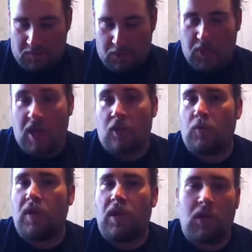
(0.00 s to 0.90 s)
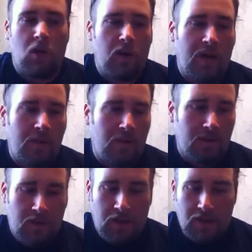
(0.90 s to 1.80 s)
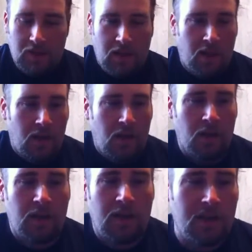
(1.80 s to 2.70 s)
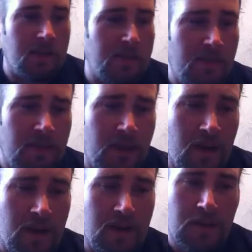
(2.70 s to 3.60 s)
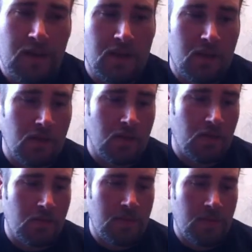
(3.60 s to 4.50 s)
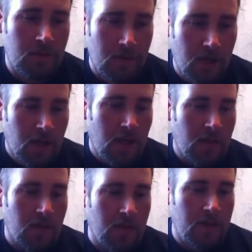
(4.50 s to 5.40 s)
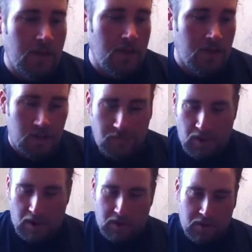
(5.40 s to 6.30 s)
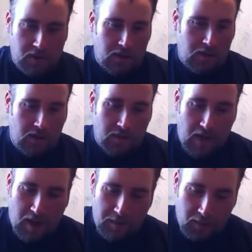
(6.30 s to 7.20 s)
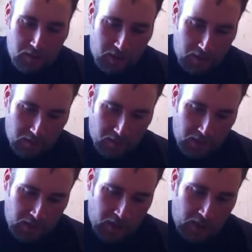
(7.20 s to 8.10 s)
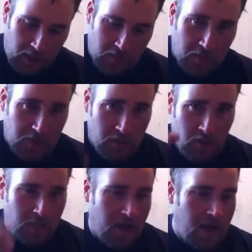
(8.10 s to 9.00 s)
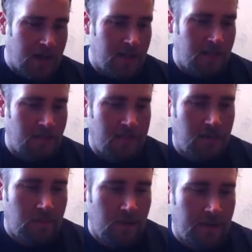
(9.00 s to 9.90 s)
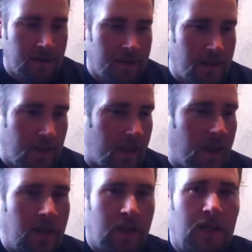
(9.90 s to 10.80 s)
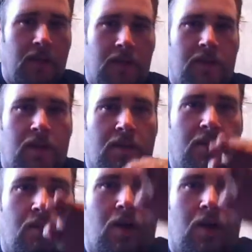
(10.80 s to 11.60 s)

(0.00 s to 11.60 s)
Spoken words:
just take a really low aim on things at longer range, because at 50 yards I'm getting good groups and they're in a decent spot. I'm happy with that, but it's once you go past 50 meters that it starts to